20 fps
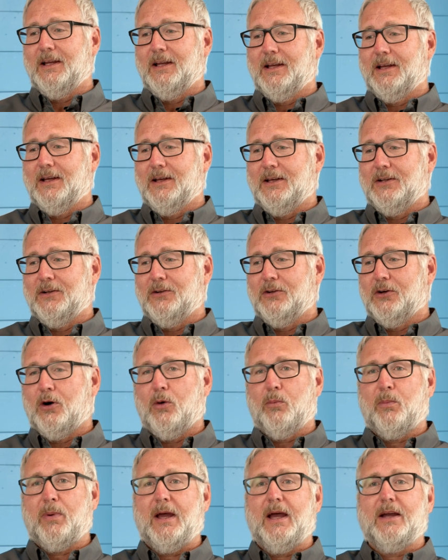and
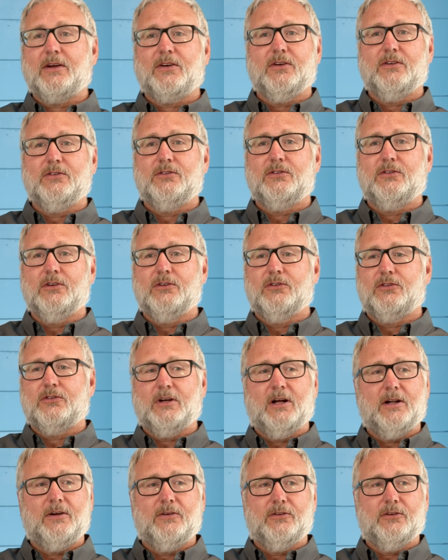all packaged
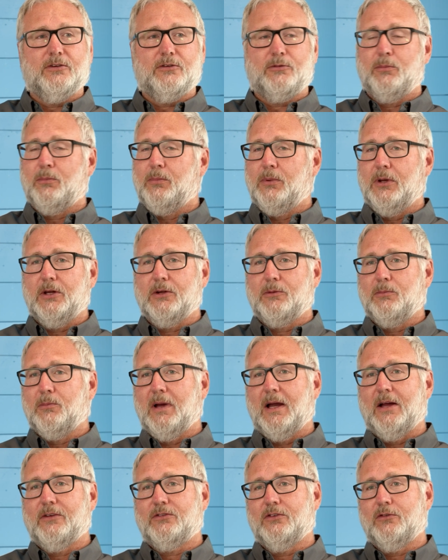inside of this big,
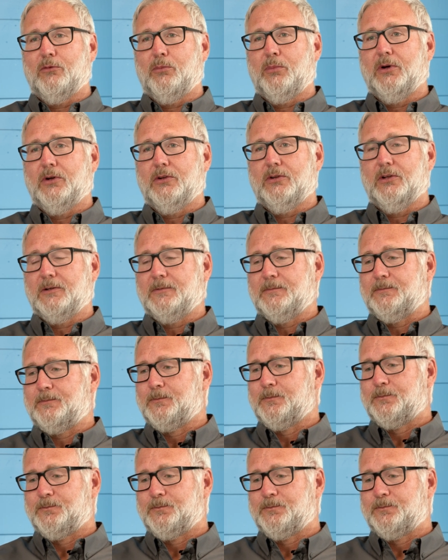massive building.